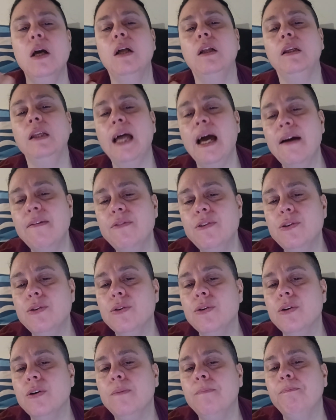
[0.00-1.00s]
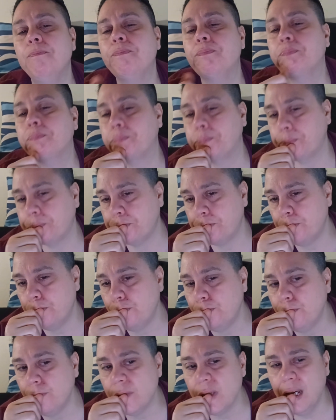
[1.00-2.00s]
Lavender
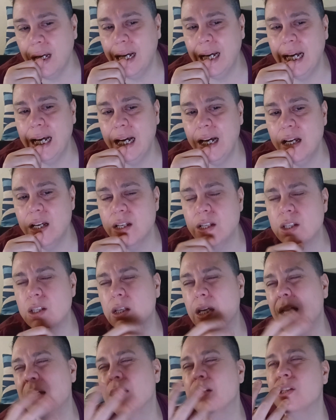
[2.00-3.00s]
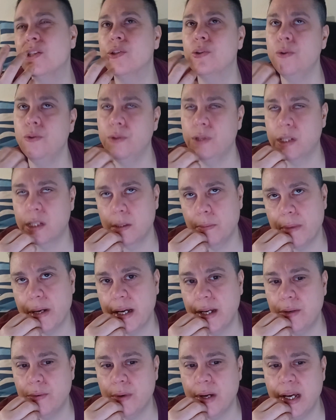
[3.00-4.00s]
kind of soothes the
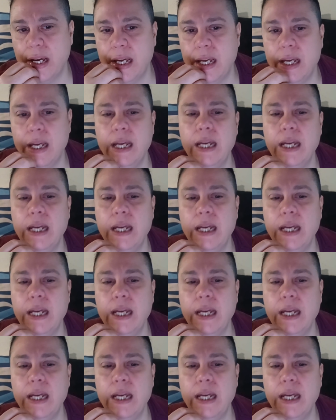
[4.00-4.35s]
mind, right?